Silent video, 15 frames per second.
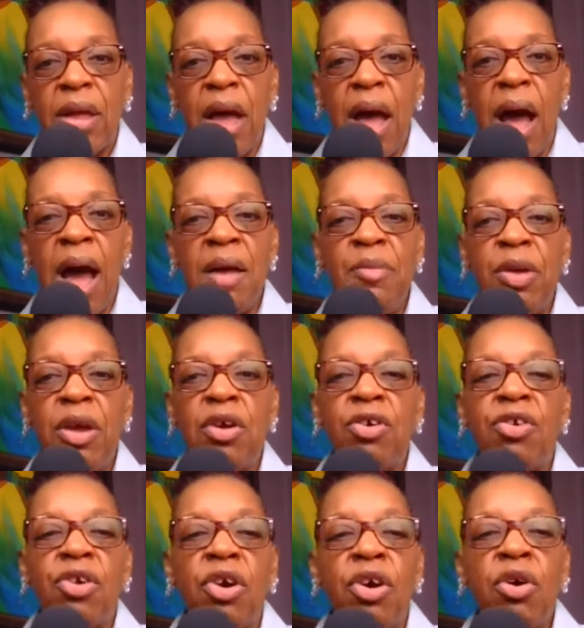I'm here
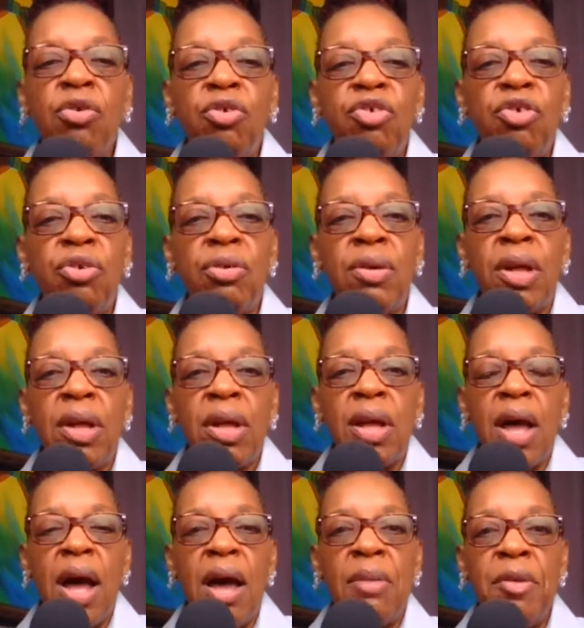to coach you.
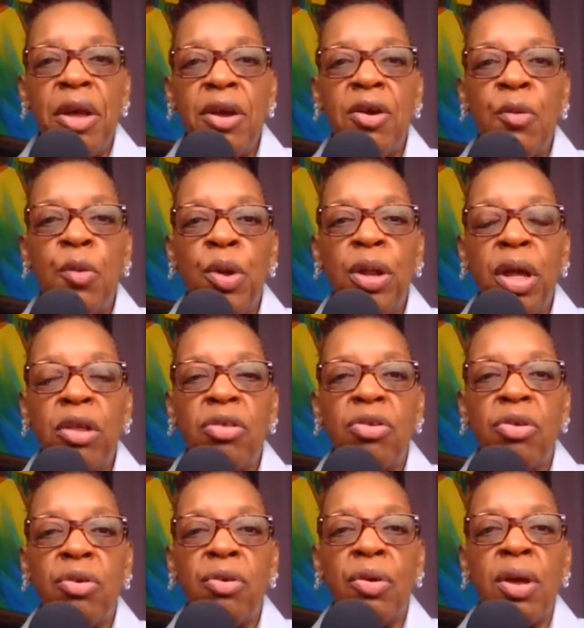I'm here willing
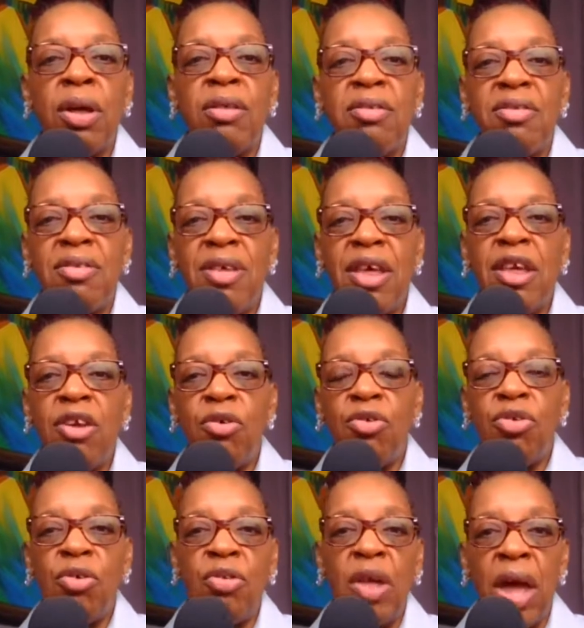to see you
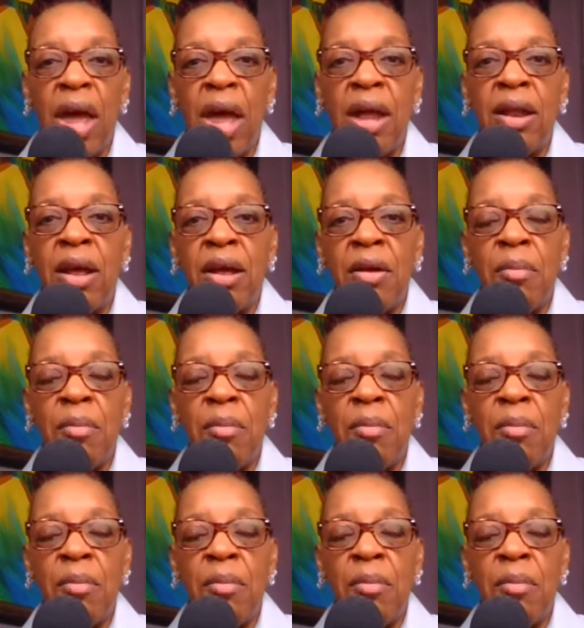to the end.